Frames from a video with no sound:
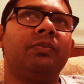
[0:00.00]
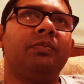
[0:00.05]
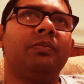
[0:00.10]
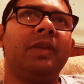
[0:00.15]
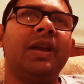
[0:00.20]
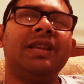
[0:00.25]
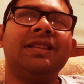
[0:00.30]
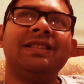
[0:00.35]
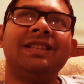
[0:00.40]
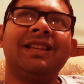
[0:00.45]

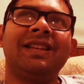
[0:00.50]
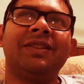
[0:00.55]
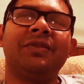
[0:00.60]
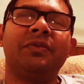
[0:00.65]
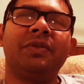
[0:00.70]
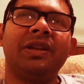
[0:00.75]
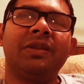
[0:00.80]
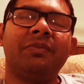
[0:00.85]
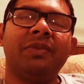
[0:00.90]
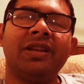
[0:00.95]
Basic and
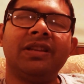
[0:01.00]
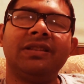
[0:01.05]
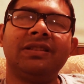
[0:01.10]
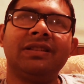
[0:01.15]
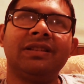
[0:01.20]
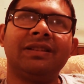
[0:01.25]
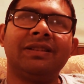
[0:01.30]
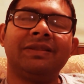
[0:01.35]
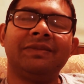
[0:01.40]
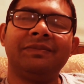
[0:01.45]
quick
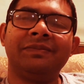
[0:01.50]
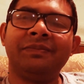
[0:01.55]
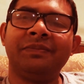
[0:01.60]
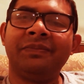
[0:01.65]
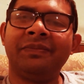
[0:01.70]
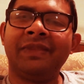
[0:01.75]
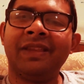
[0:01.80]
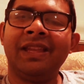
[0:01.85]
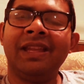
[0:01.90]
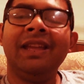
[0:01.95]
basic.
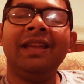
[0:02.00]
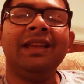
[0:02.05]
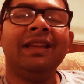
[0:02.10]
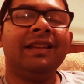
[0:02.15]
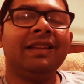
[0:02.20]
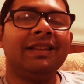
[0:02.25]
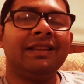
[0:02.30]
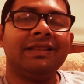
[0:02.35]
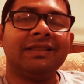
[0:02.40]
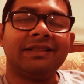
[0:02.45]

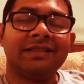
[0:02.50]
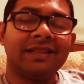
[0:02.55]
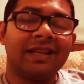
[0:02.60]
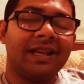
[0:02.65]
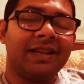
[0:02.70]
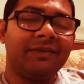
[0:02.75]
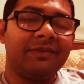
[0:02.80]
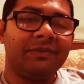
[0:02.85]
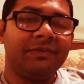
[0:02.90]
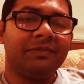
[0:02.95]

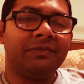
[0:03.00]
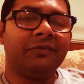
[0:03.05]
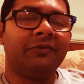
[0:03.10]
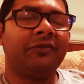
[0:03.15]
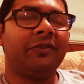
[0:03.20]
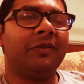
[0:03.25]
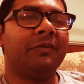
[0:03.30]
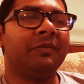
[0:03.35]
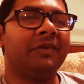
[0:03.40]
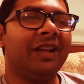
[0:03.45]
Aside
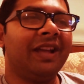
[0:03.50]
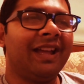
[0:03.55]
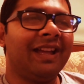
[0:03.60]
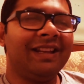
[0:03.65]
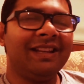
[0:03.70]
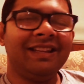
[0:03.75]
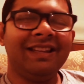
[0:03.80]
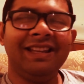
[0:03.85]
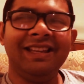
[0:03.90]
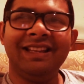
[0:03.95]
from
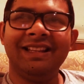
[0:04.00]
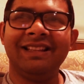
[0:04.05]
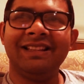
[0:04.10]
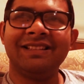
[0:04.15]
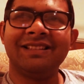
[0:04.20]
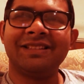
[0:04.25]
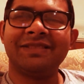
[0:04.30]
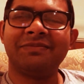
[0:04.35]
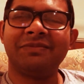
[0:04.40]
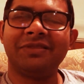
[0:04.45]
that,
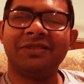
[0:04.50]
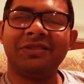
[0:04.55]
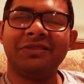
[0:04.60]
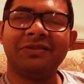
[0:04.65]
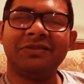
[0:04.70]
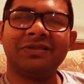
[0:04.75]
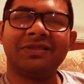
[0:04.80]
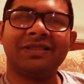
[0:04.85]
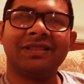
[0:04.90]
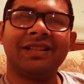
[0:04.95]
let's just put
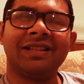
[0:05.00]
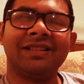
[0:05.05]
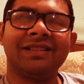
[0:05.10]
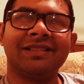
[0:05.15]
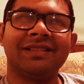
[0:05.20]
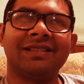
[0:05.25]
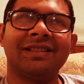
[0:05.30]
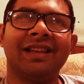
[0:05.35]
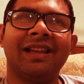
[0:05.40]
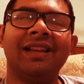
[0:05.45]
those things
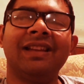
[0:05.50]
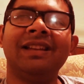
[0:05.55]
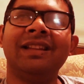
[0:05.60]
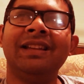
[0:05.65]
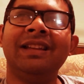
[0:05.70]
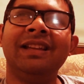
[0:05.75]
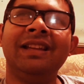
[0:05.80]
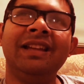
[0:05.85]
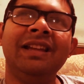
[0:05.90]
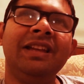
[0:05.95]
aside.
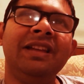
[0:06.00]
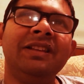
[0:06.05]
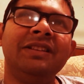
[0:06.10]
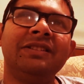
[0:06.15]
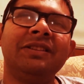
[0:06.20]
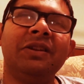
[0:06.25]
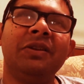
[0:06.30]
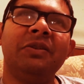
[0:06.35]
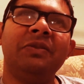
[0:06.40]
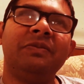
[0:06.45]

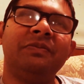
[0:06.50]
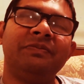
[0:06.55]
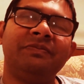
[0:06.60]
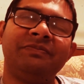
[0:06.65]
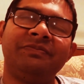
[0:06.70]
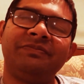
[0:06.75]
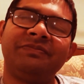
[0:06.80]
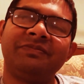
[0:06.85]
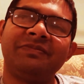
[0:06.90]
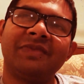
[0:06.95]
So
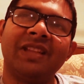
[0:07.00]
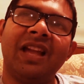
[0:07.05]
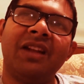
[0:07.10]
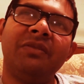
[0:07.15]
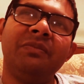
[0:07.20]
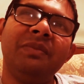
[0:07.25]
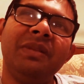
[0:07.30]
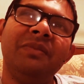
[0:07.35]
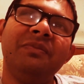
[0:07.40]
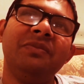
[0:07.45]
I
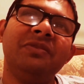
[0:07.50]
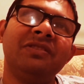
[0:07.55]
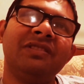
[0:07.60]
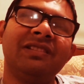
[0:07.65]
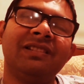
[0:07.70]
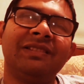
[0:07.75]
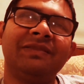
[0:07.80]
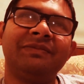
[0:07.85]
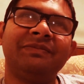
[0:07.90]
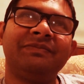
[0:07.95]

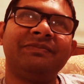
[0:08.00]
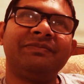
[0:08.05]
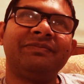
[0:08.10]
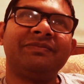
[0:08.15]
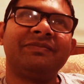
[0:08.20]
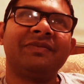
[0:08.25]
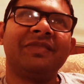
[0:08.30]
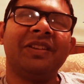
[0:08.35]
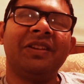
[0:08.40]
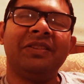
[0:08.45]
remember
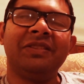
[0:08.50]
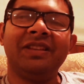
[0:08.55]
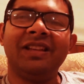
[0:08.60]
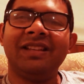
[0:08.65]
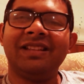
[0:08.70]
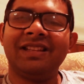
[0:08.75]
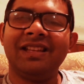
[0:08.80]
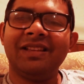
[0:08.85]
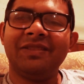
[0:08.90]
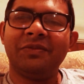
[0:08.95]
on
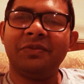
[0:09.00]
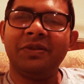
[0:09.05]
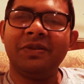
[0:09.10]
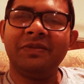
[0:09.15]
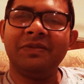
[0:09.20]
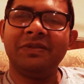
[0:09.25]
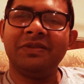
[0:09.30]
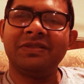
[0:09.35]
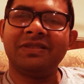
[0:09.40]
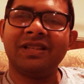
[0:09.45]
that one
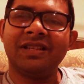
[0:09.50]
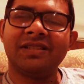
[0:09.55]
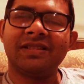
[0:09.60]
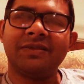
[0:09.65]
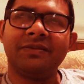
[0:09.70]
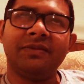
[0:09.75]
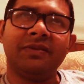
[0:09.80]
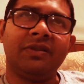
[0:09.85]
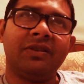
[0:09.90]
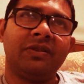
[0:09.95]
of those desks,
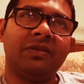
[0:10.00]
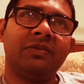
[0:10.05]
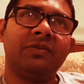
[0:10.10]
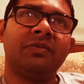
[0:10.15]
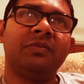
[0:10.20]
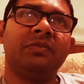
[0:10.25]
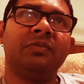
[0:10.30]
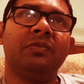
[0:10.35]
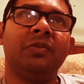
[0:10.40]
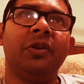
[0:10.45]
or
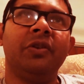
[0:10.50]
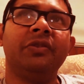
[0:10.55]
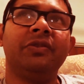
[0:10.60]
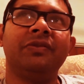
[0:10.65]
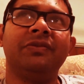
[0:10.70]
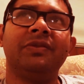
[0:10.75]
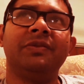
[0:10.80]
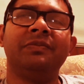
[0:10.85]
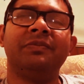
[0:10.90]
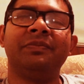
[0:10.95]
both of
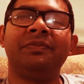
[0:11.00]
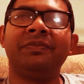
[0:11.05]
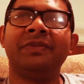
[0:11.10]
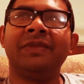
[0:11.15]
them,